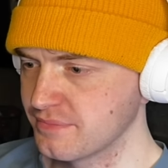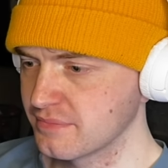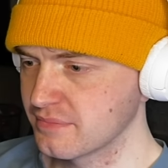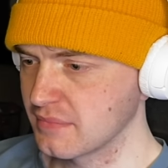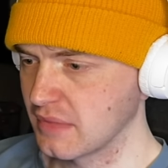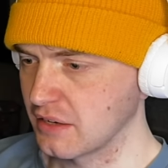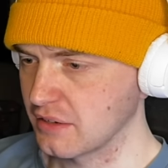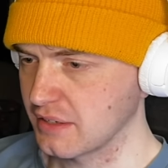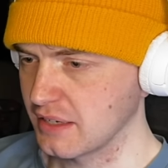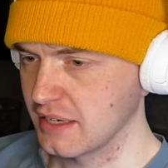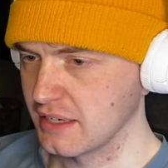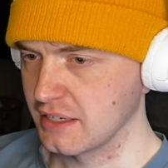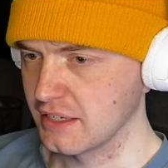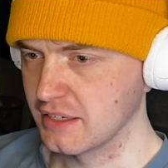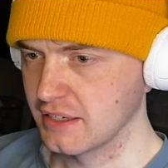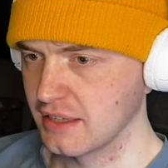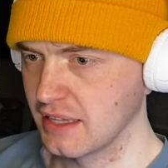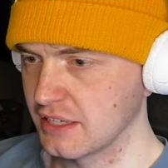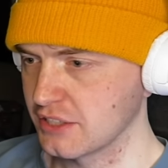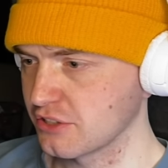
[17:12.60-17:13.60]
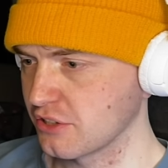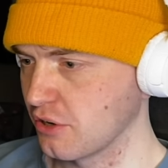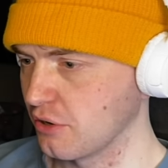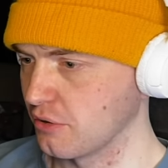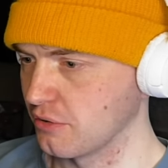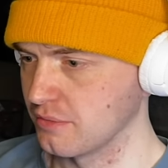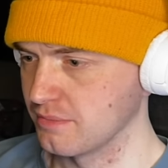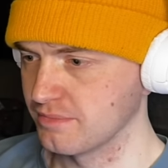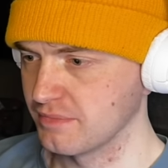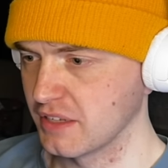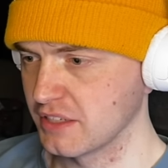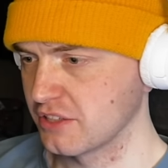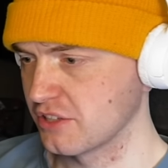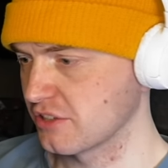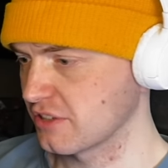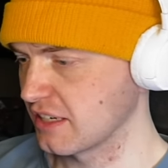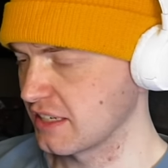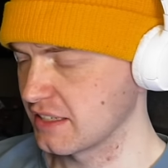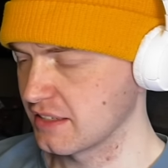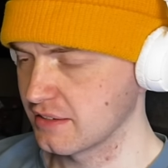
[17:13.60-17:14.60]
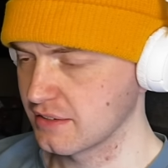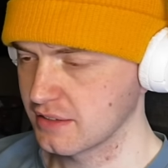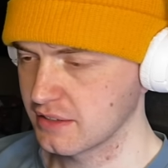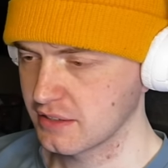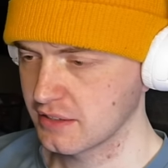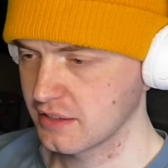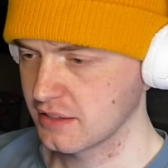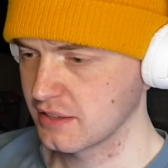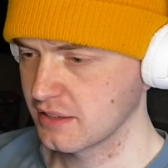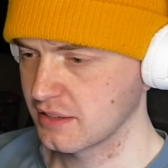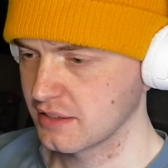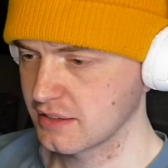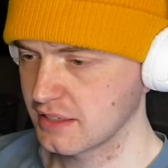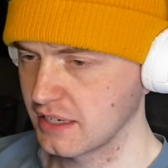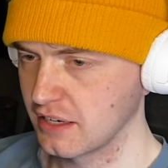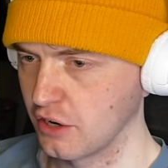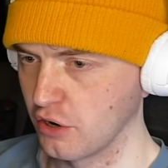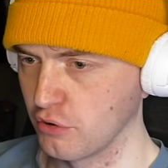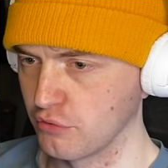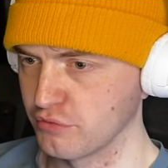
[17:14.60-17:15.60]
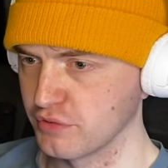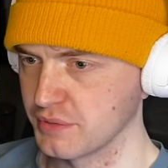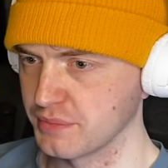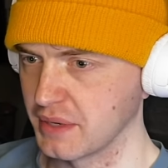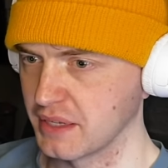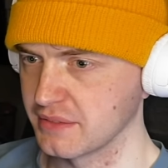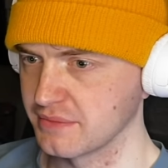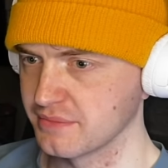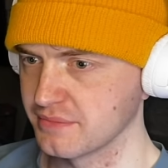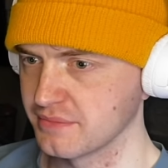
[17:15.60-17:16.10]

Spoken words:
Okay, let's go. Let's just get it over with, man.